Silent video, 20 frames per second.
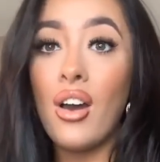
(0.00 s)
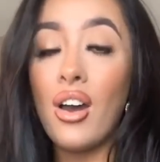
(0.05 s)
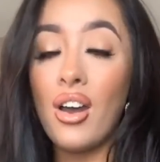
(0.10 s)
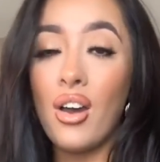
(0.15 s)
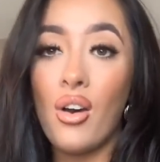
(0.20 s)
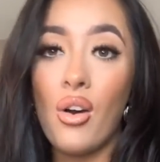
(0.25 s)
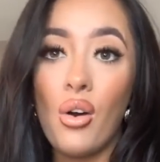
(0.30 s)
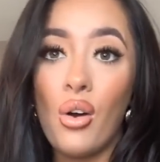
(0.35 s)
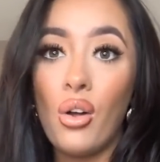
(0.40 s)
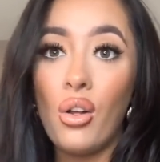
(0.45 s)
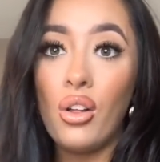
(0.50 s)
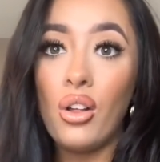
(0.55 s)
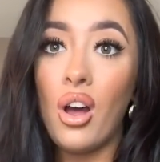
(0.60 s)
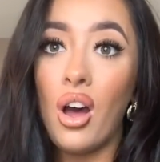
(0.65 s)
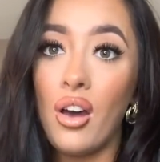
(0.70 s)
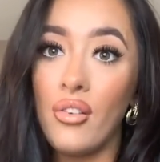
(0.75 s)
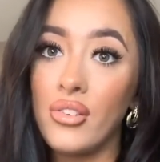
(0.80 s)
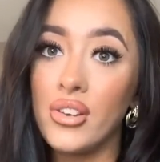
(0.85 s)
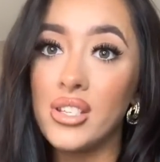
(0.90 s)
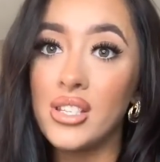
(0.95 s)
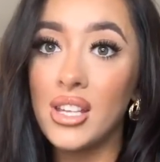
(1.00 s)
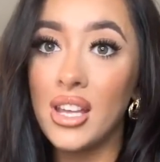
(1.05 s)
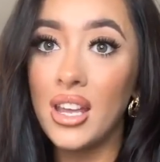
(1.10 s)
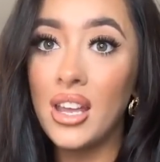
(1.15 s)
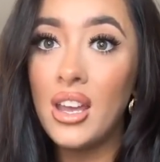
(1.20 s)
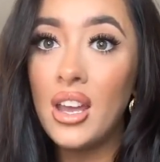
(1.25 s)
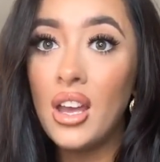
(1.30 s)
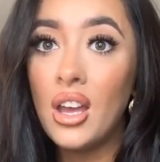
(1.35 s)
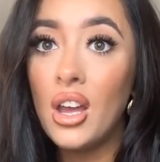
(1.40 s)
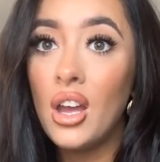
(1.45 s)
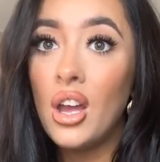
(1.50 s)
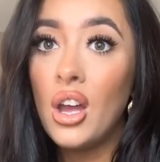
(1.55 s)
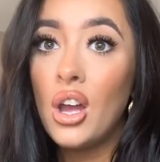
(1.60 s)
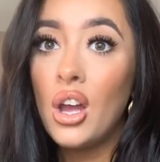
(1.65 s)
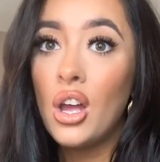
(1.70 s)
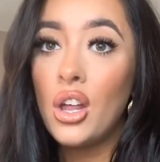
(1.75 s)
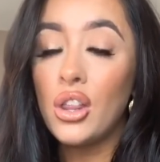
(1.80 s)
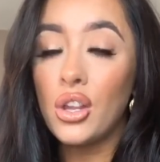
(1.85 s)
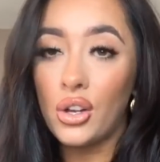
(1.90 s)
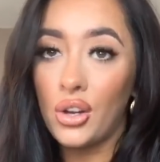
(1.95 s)
all obviously
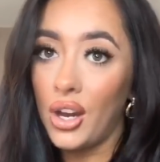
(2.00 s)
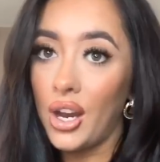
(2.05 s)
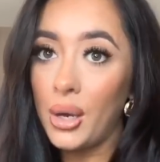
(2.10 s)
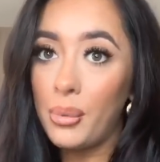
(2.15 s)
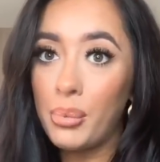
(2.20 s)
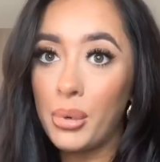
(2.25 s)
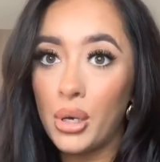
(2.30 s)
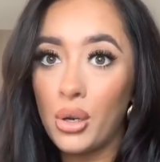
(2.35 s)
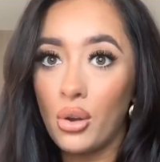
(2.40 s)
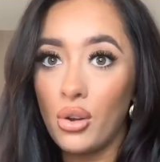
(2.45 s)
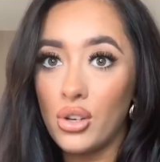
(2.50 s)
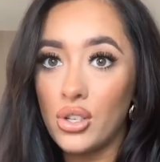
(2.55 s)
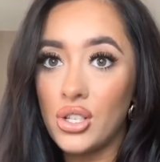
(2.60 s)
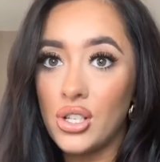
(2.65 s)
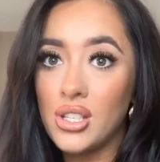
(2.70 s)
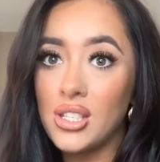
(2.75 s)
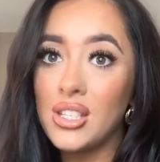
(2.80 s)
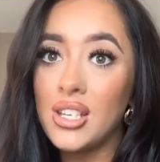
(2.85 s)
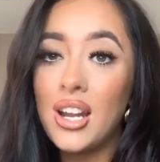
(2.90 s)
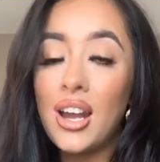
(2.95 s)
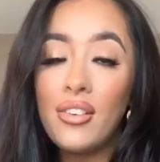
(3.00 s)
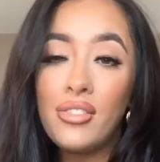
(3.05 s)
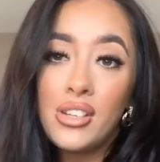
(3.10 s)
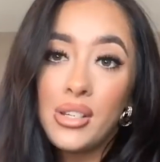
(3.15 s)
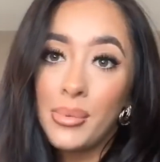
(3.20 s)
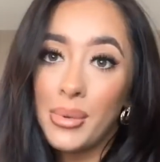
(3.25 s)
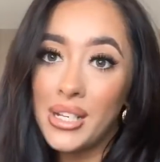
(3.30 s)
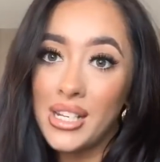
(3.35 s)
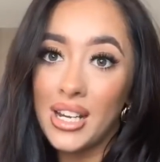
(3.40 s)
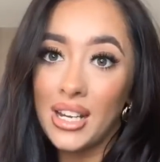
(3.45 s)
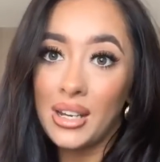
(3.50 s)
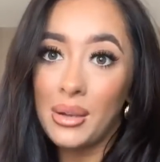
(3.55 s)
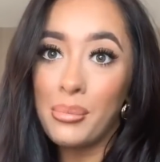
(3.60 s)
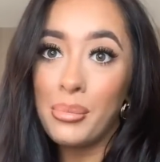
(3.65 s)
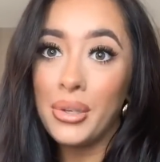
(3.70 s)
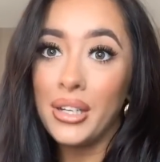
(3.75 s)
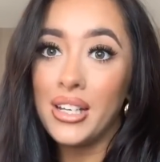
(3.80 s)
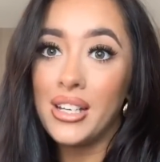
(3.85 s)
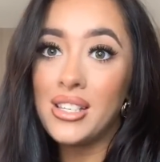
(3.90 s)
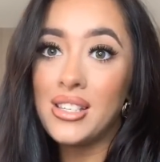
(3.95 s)
the correct precautions that have to be taken
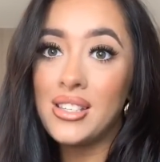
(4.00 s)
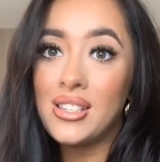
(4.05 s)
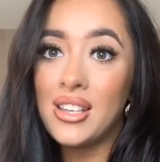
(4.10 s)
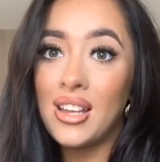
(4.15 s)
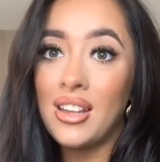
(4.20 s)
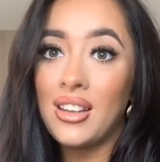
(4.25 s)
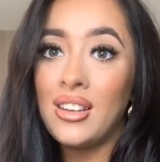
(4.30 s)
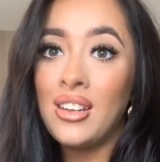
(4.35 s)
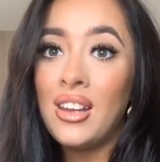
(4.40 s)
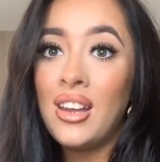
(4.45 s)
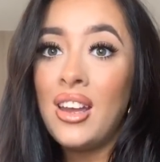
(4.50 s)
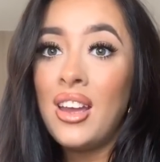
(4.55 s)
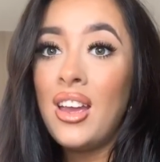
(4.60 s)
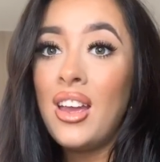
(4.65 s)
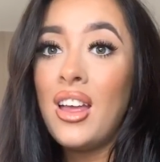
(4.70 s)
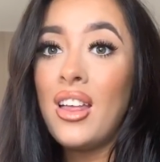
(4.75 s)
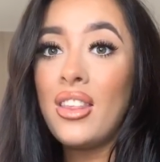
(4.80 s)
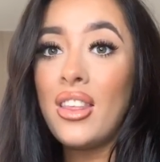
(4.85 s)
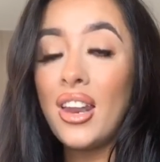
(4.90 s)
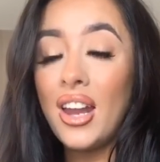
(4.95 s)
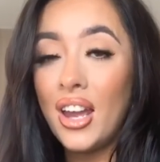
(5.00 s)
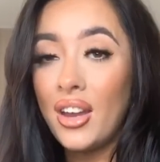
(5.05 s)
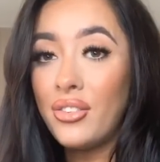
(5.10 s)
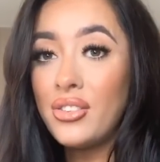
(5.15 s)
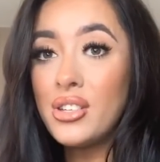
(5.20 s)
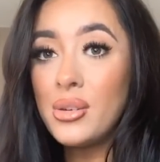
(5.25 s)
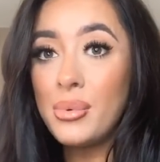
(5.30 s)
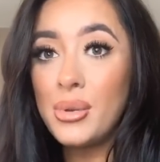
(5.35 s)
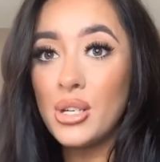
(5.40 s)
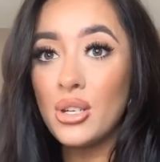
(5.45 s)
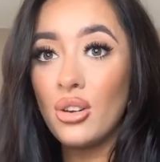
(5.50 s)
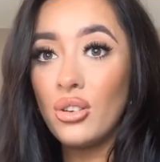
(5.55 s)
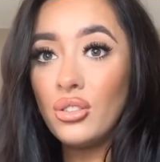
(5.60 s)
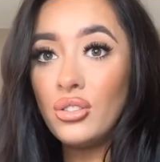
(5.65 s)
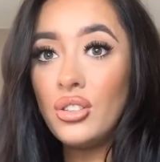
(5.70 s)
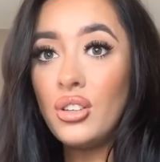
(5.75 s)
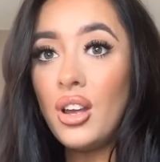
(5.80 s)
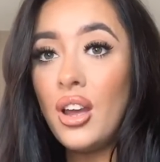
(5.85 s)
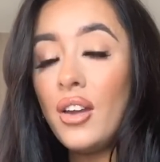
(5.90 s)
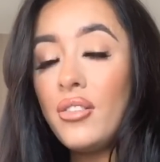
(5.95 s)
place and that have to be done,
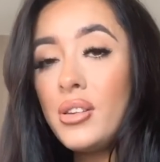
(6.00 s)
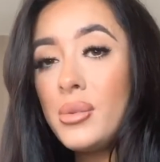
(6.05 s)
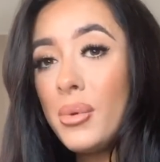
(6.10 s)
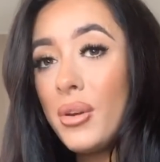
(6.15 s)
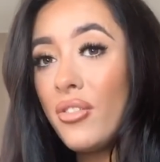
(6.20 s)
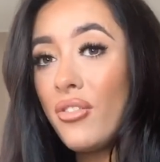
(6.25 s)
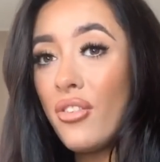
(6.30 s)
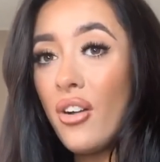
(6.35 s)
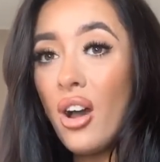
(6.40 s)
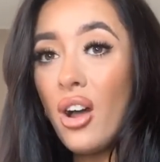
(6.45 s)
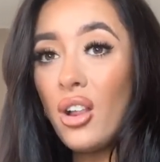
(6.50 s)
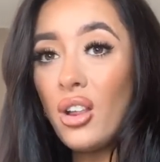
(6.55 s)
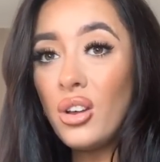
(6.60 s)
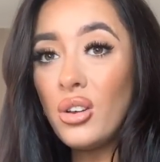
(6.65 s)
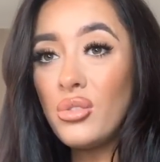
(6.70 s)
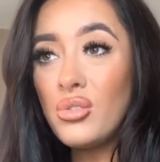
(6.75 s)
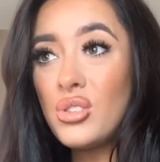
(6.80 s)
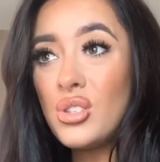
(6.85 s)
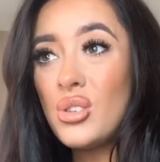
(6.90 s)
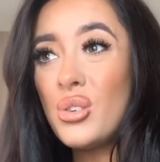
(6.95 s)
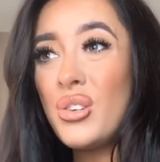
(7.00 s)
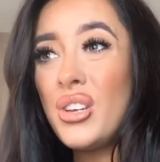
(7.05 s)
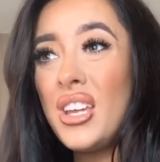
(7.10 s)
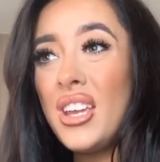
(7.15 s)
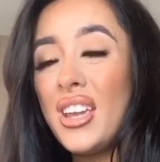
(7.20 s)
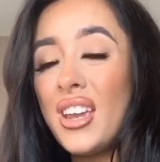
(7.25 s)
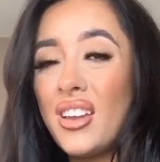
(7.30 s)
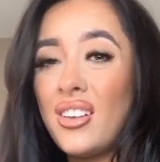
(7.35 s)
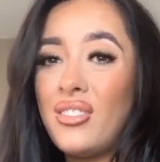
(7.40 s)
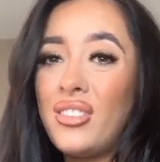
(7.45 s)
have to be followed, so you can't